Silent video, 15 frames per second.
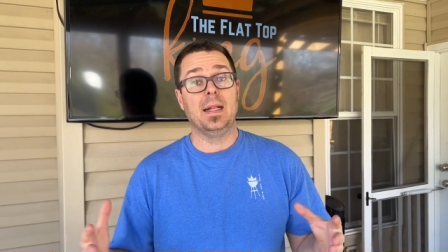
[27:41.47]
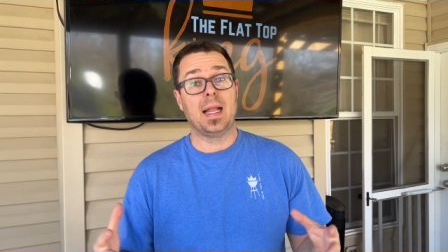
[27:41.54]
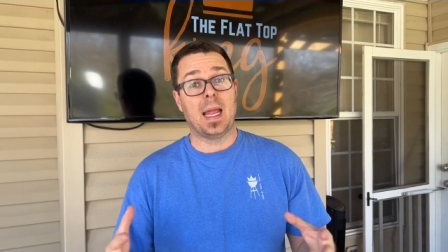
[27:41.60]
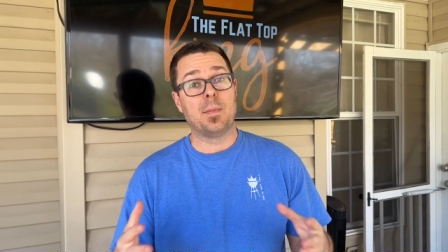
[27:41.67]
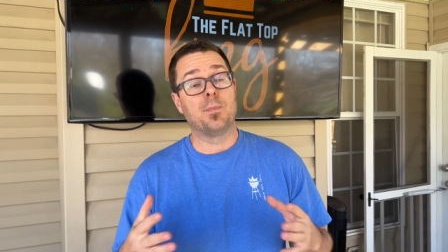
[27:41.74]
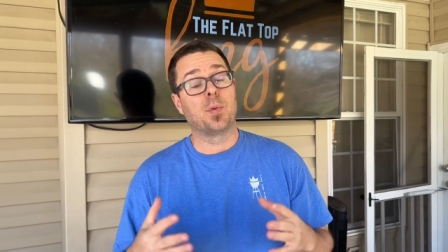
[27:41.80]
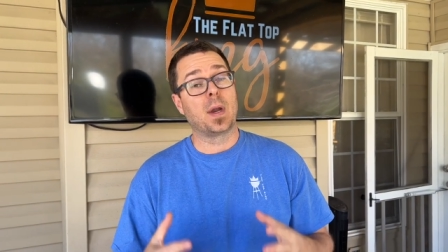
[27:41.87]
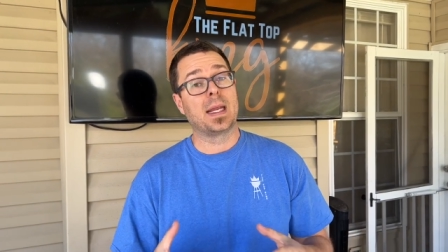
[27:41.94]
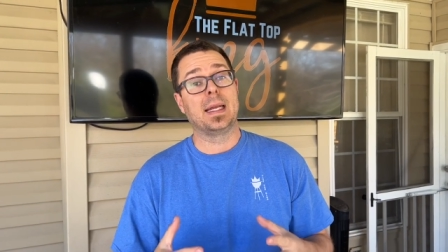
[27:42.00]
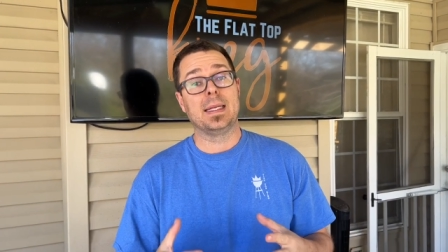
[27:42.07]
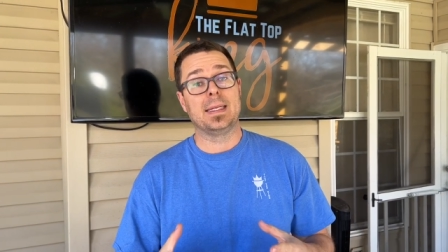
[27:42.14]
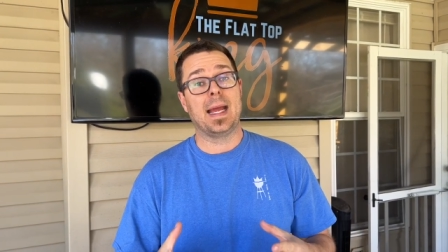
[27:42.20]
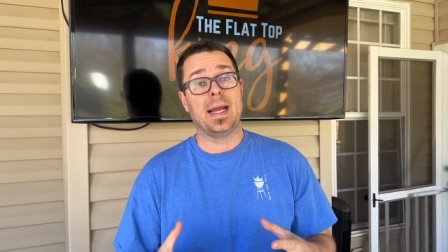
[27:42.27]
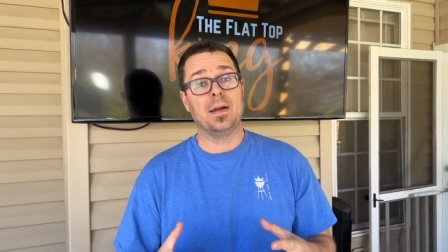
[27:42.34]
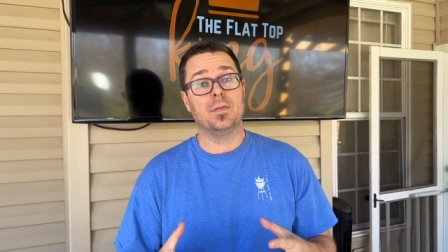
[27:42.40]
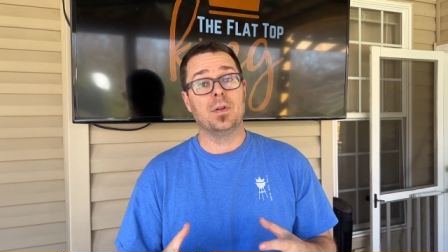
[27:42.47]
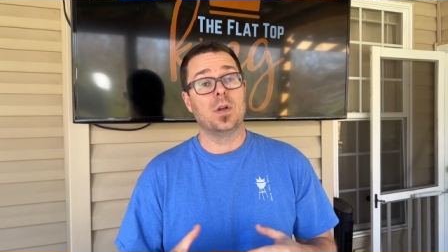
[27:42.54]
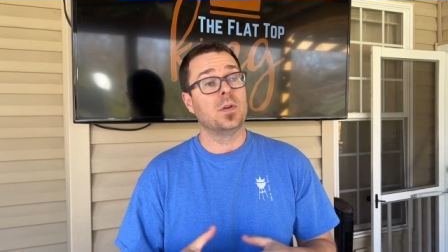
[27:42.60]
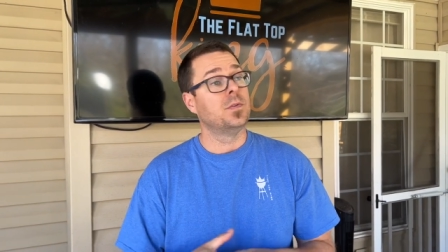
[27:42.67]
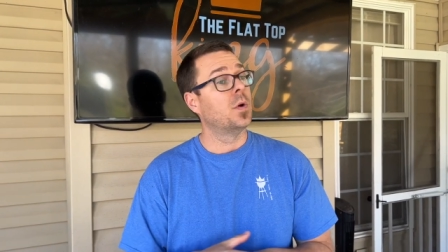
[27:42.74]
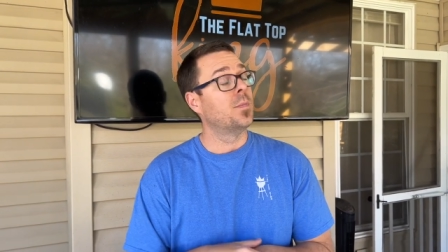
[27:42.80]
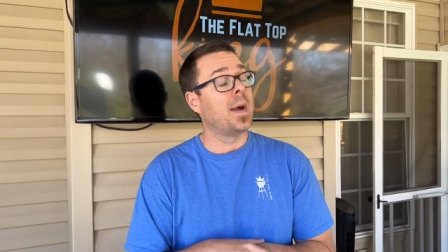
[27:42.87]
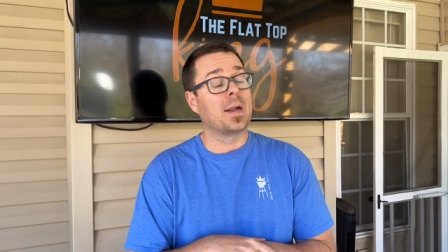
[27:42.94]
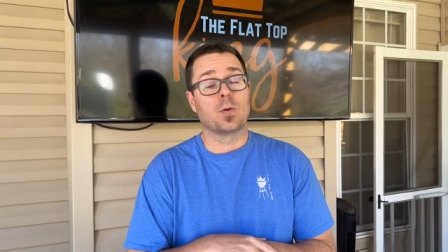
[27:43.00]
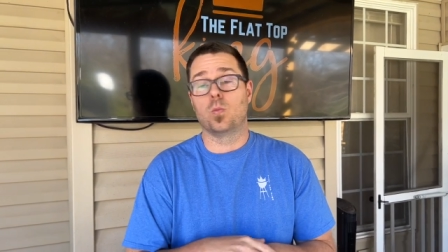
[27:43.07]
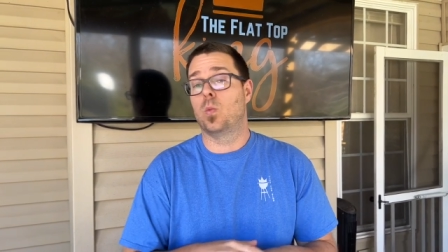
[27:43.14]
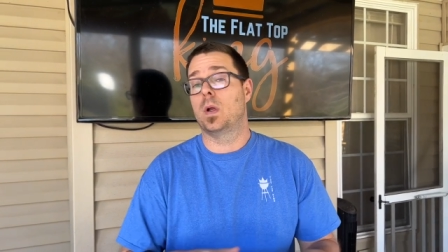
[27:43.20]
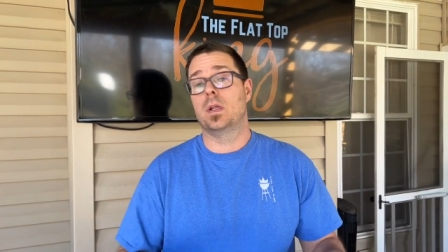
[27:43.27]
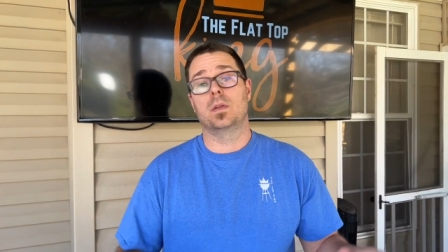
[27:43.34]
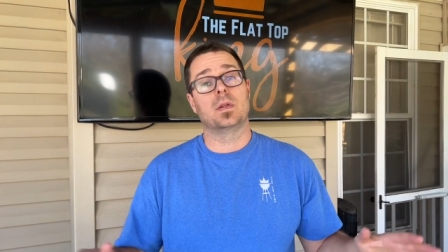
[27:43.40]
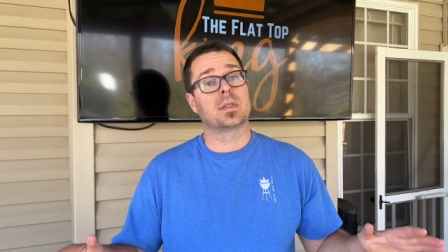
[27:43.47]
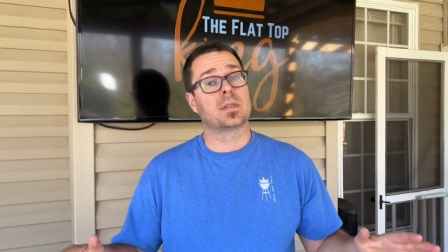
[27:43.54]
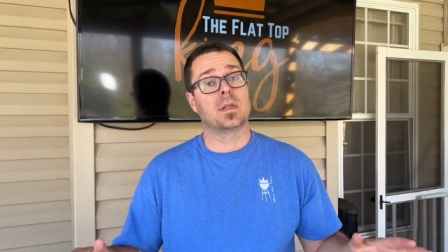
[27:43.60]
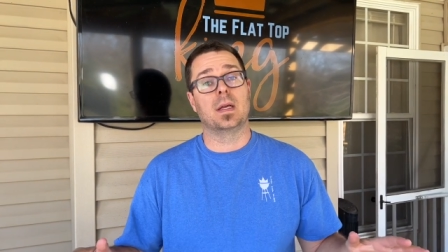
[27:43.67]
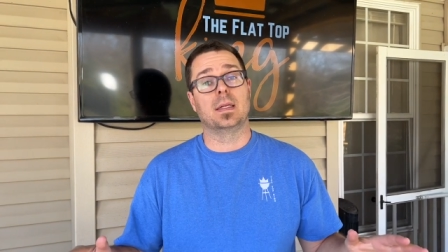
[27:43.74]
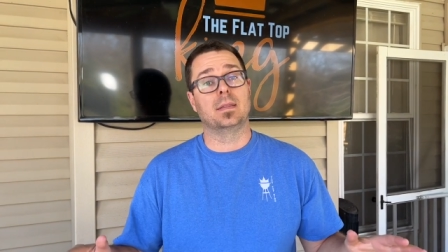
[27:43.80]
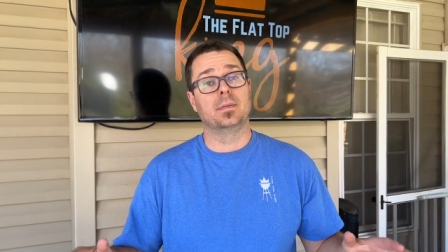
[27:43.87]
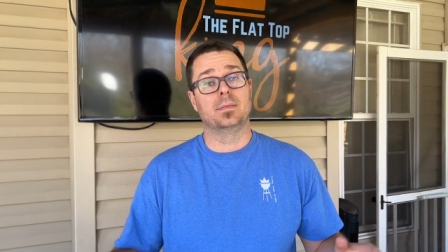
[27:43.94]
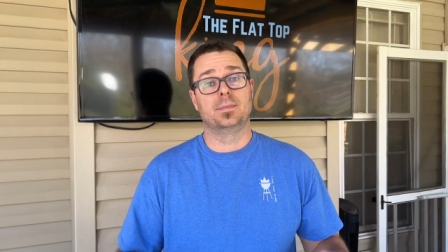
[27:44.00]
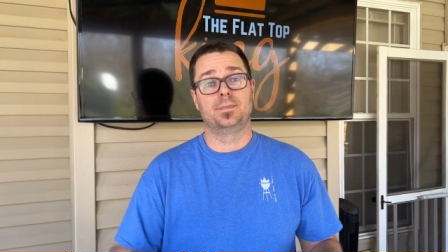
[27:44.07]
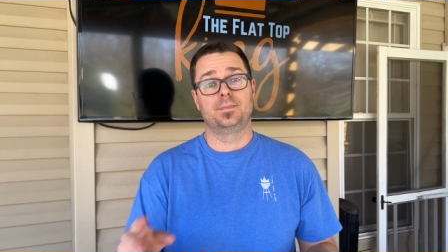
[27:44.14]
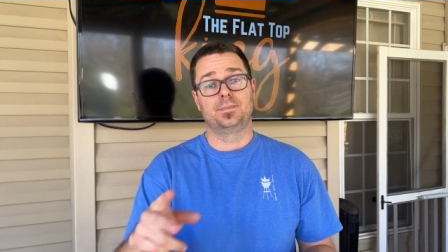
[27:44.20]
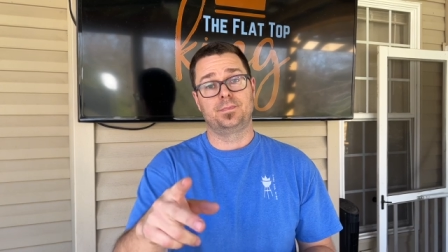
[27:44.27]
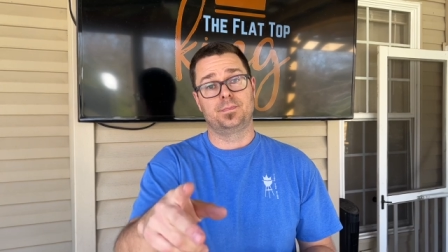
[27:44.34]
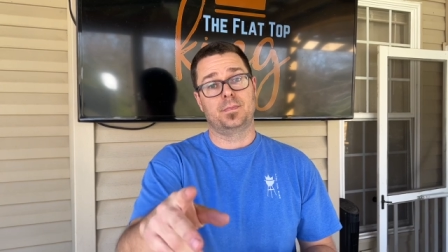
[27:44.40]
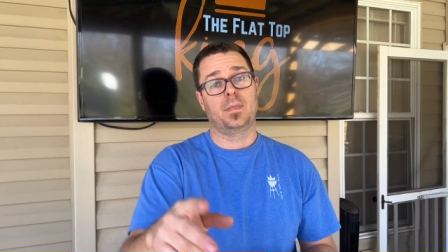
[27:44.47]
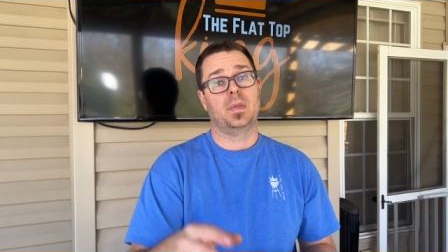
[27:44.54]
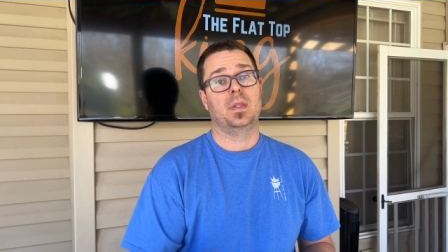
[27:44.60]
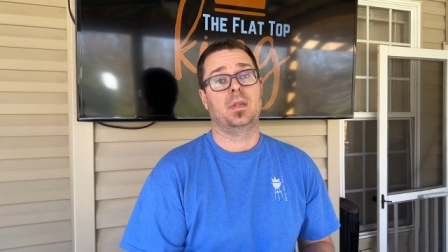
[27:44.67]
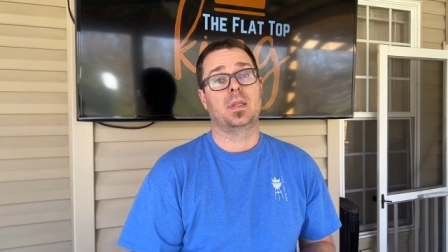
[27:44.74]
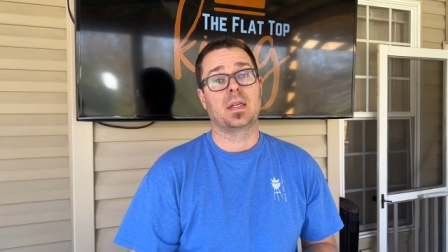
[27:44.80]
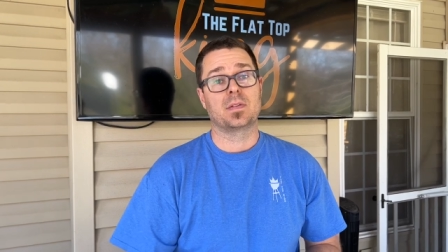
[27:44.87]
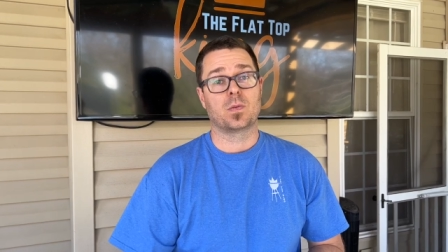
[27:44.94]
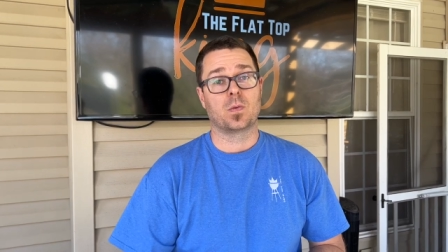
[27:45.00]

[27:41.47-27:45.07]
and break it down no matter what it looks like. Thanks for